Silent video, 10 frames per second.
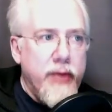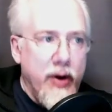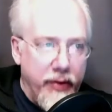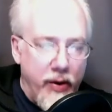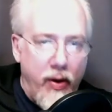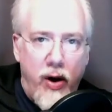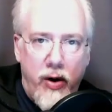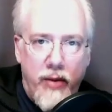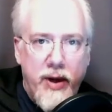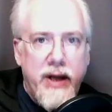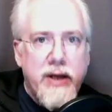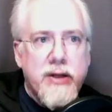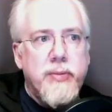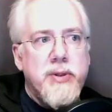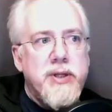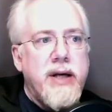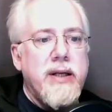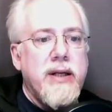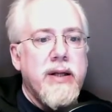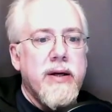Throw all our money into
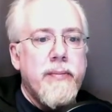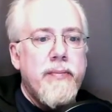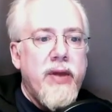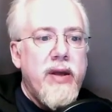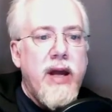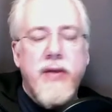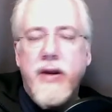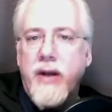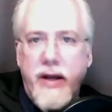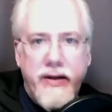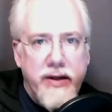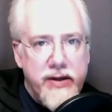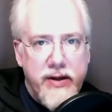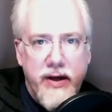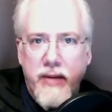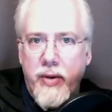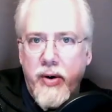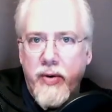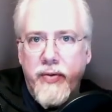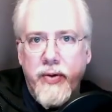protecting them, and then let this thing
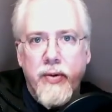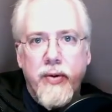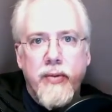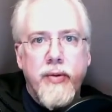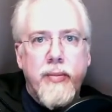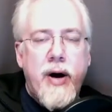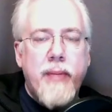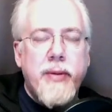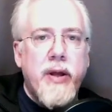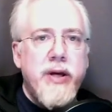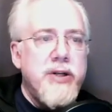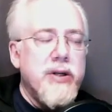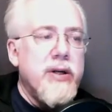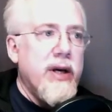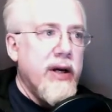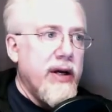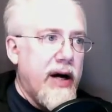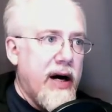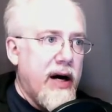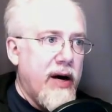burn through the population.
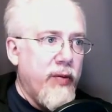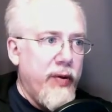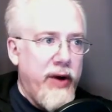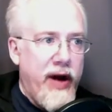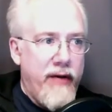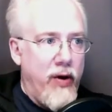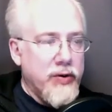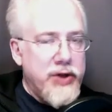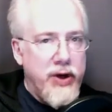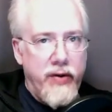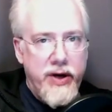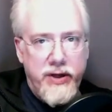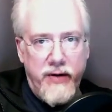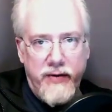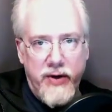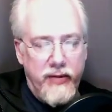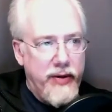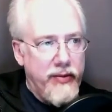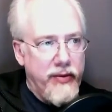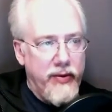We'd have a whole generation of young
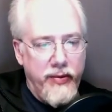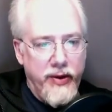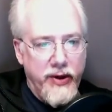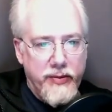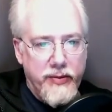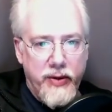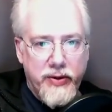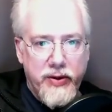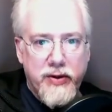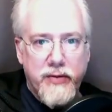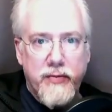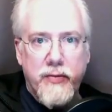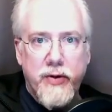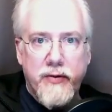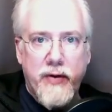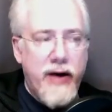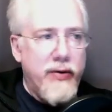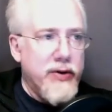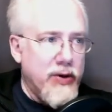people who would be exposed to this virus.